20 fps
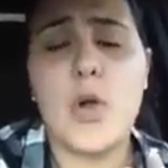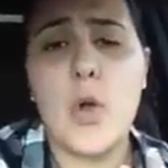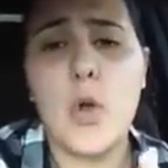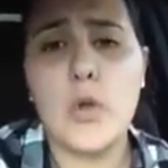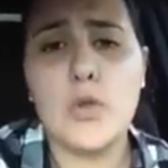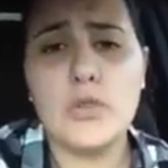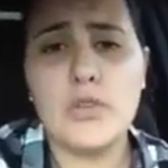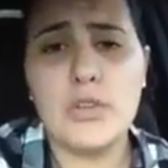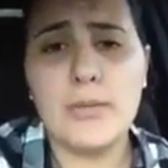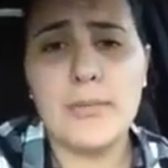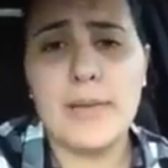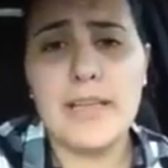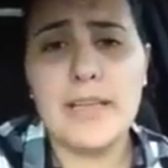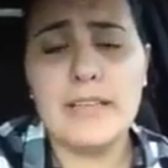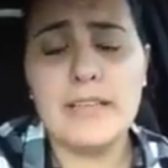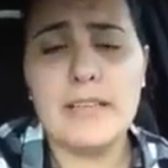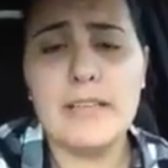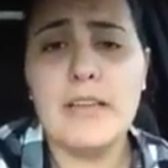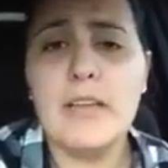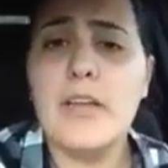
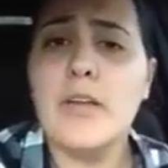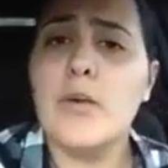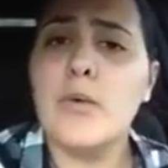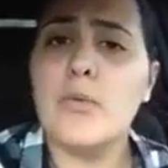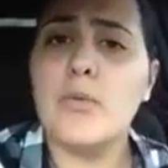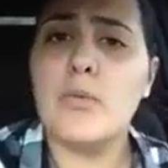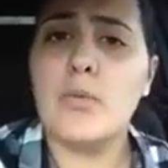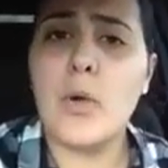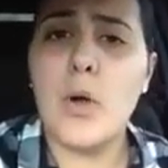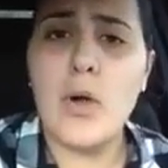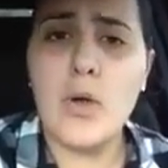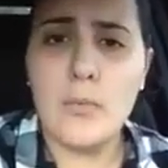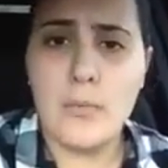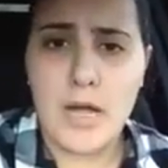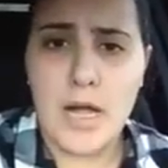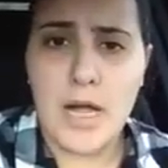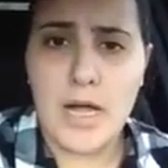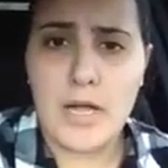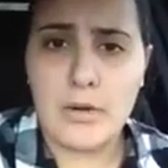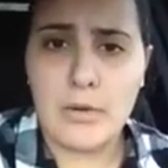ultimate role
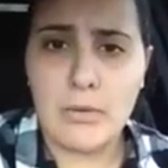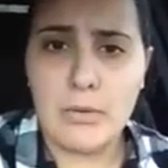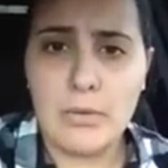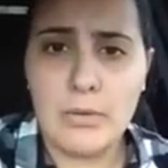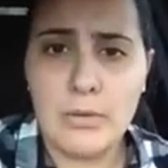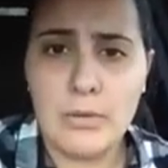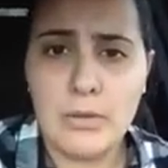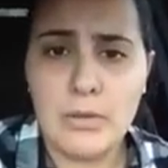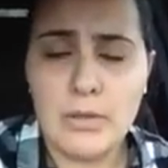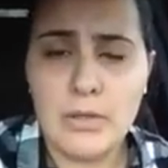model,